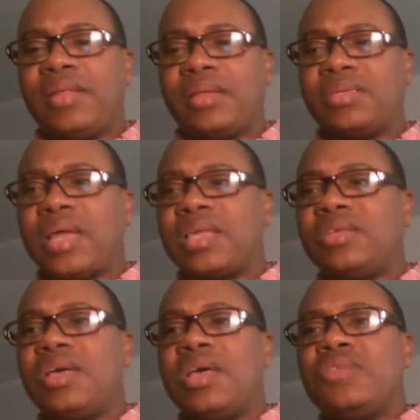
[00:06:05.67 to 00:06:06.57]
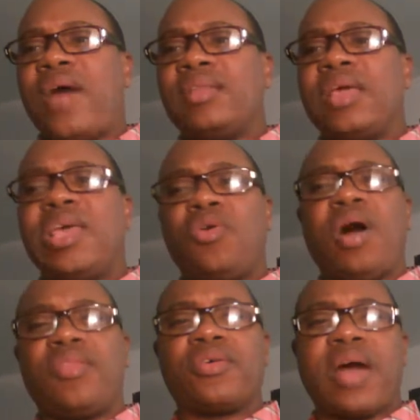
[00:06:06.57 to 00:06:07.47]
It's like he's trying to hit
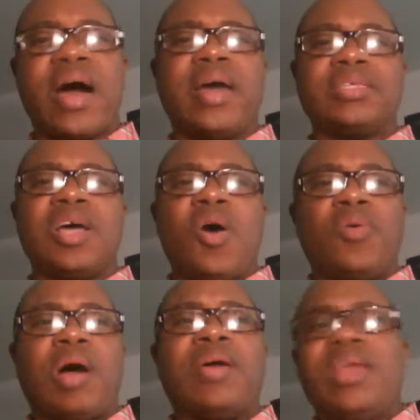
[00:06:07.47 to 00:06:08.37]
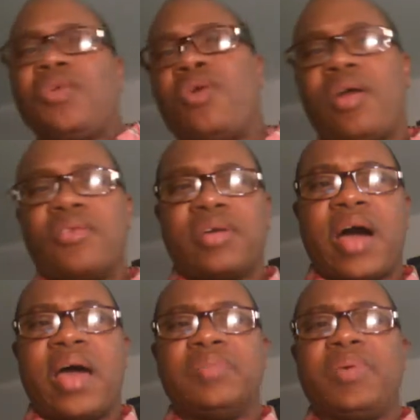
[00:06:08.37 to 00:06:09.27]
on other guys without hitting on other
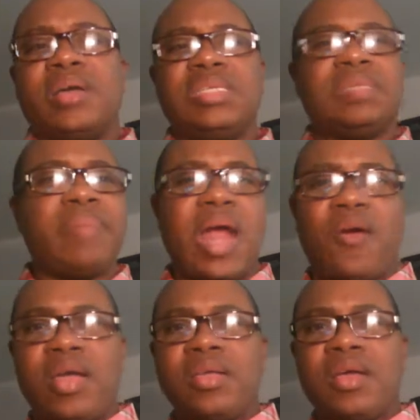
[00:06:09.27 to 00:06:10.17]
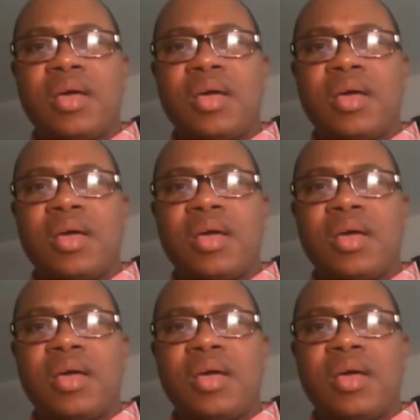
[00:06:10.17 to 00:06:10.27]
guys because he's married.